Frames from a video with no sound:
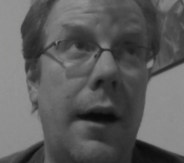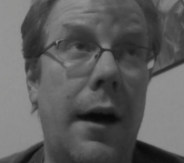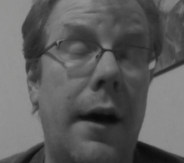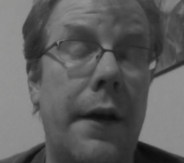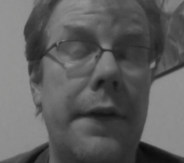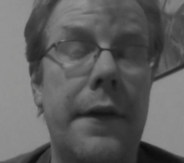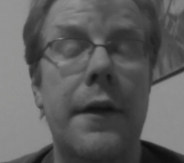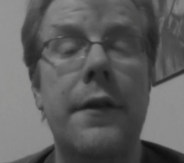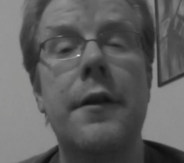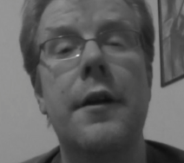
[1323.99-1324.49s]

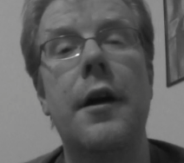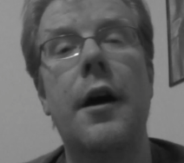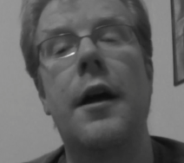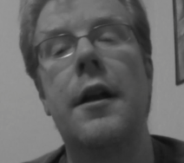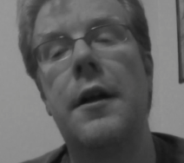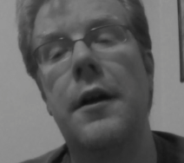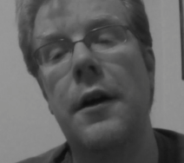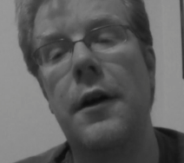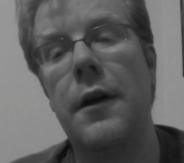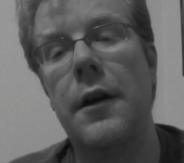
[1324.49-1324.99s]
Uh, the other
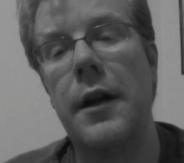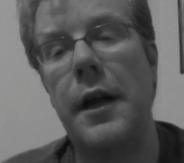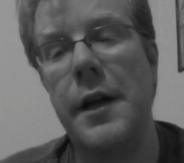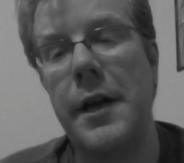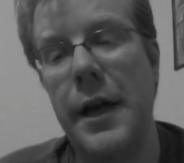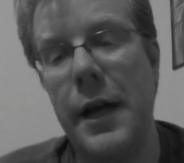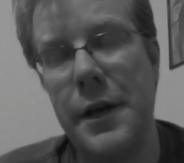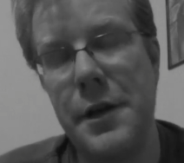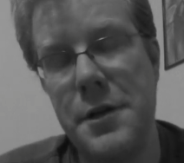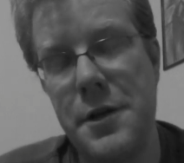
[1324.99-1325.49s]
God card I
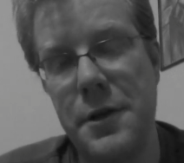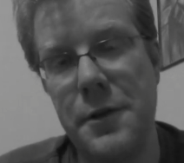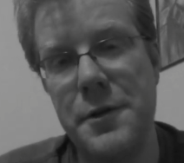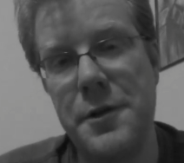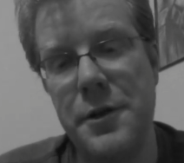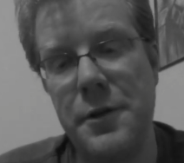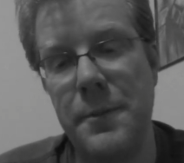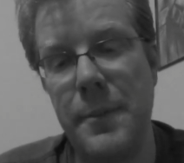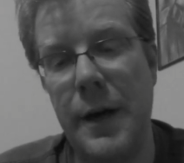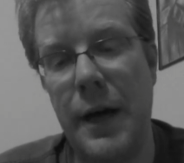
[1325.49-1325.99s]
kind of
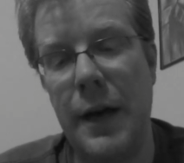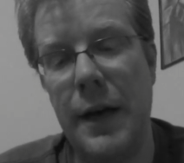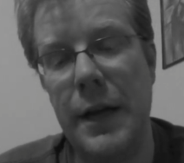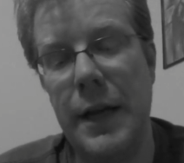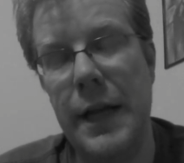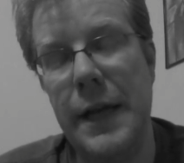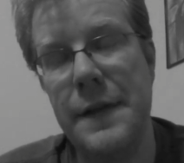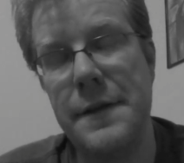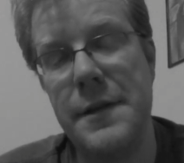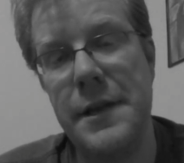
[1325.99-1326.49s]
showed you about
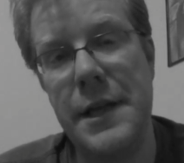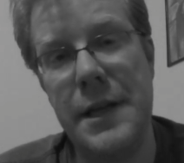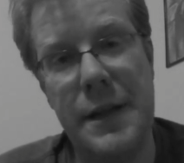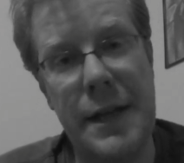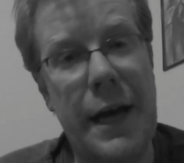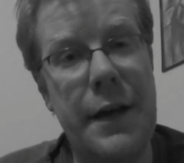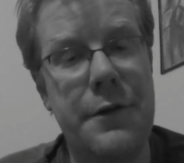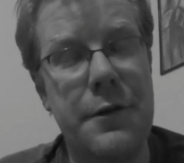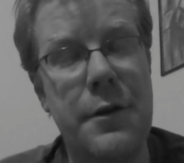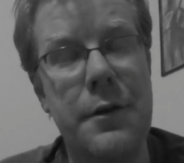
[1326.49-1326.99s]
it is the
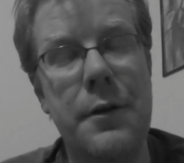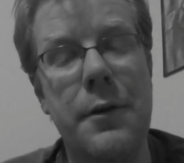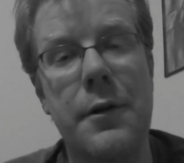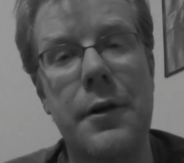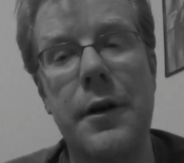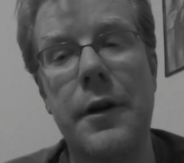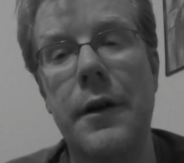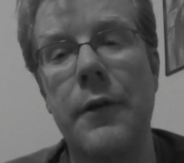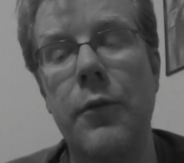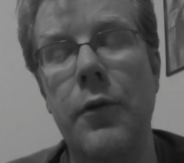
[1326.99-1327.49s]
that turn
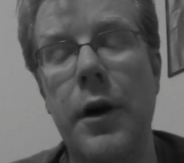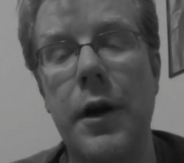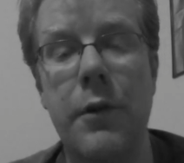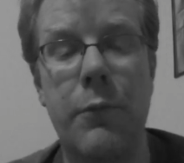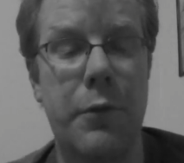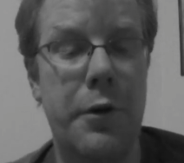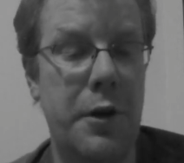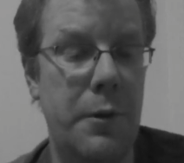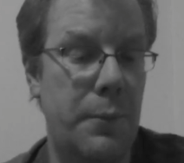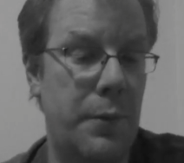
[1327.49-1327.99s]
order one
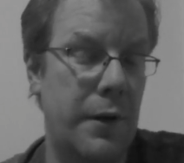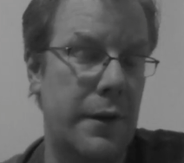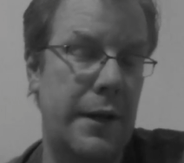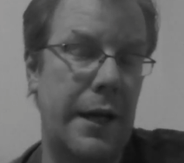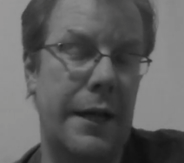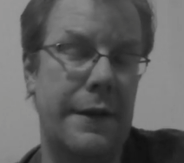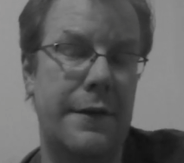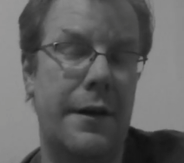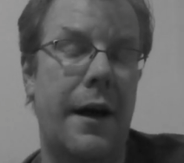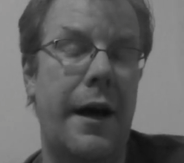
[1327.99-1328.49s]
where you put
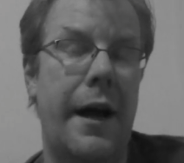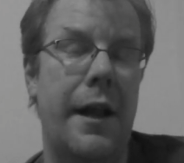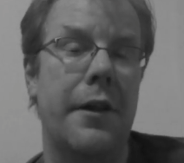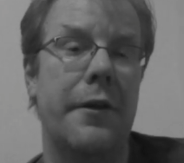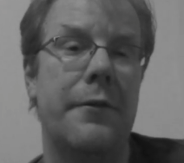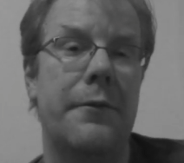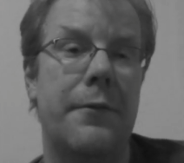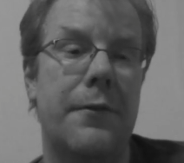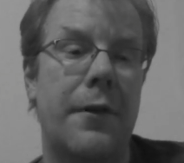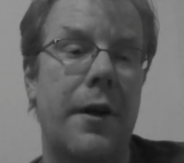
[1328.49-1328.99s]
that
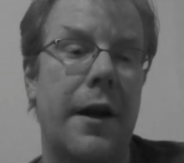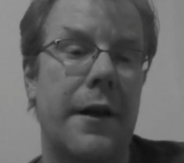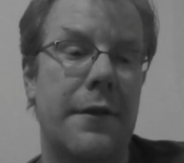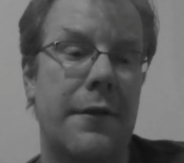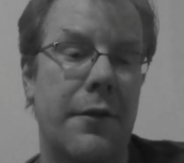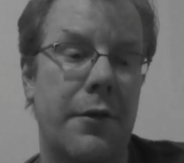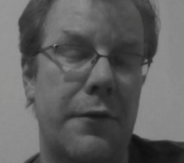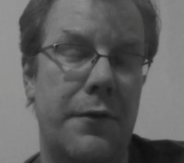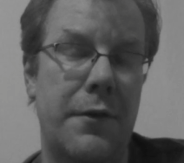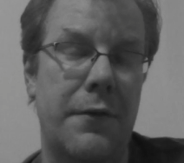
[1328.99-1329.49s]
tile in front.
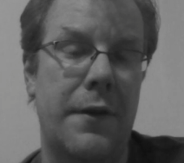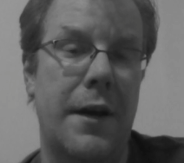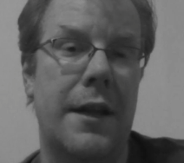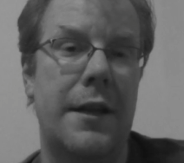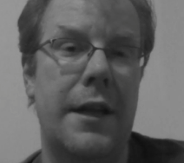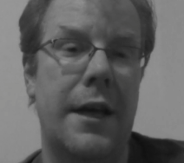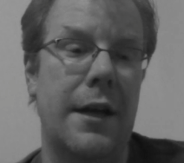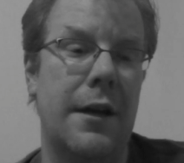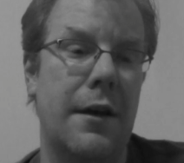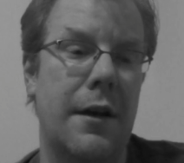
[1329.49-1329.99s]
So if you've
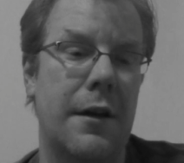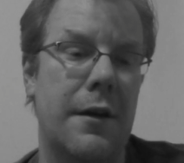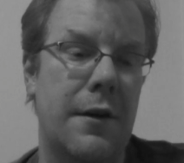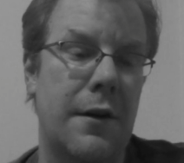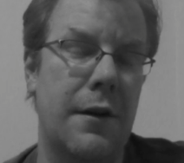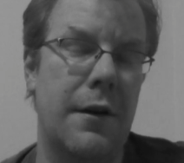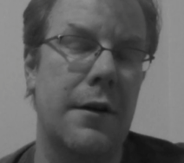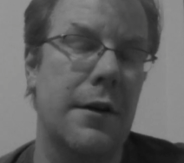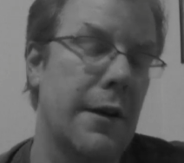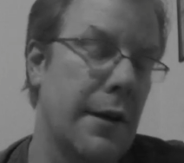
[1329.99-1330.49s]
got that God
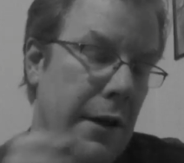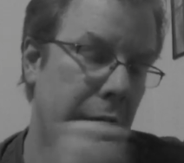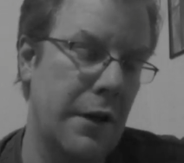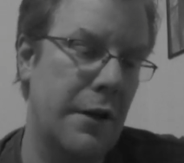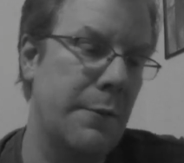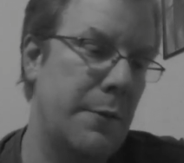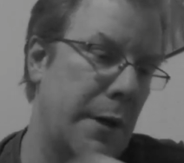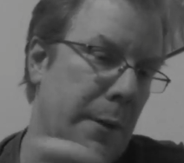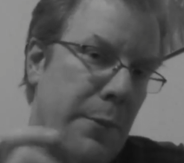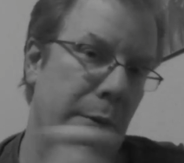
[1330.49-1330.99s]
card,
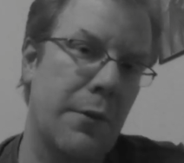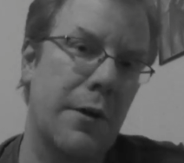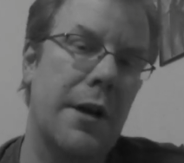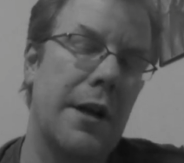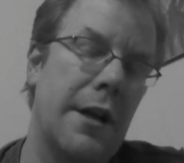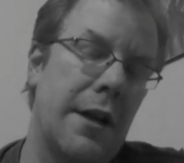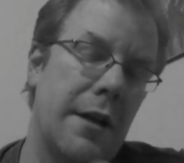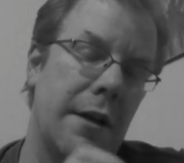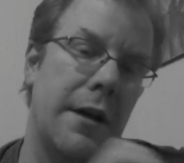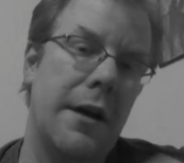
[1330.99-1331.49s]
people are
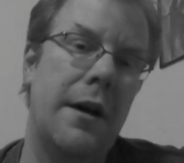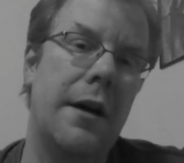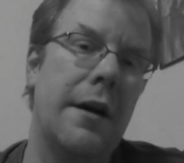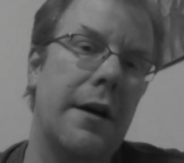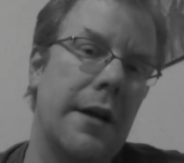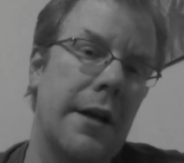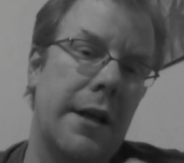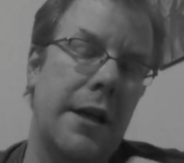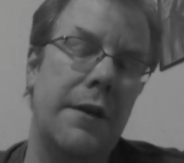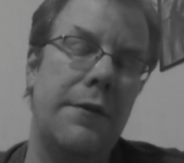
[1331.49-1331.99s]
going to
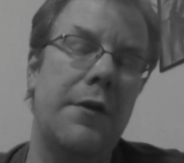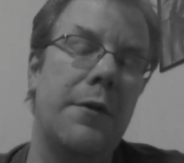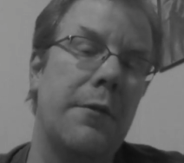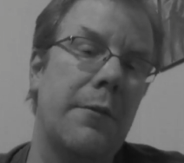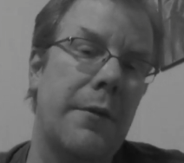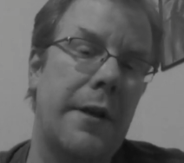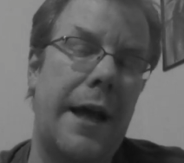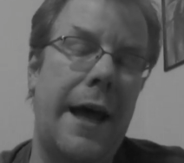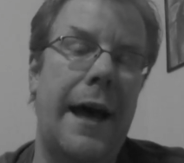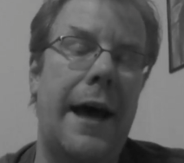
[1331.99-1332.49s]
uh, give you
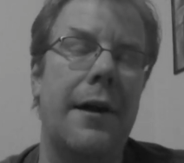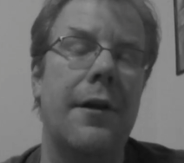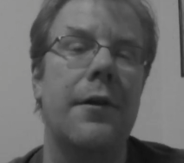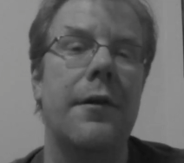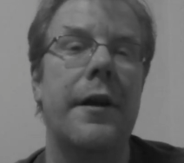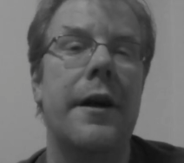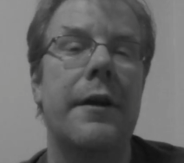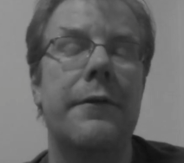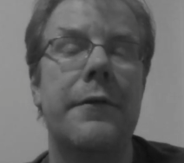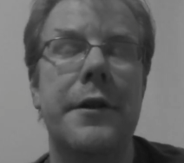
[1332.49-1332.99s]
cattle
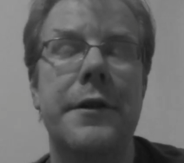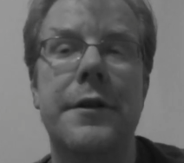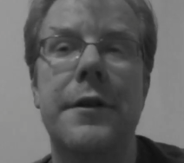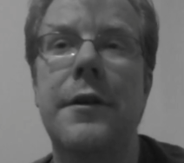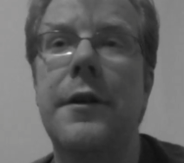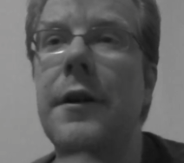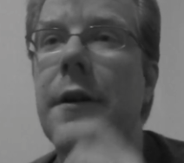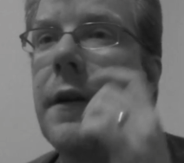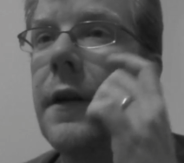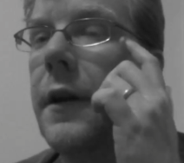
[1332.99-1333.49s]
every
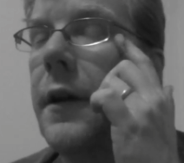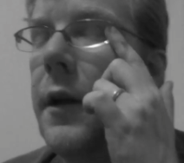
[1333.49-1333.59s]
turn.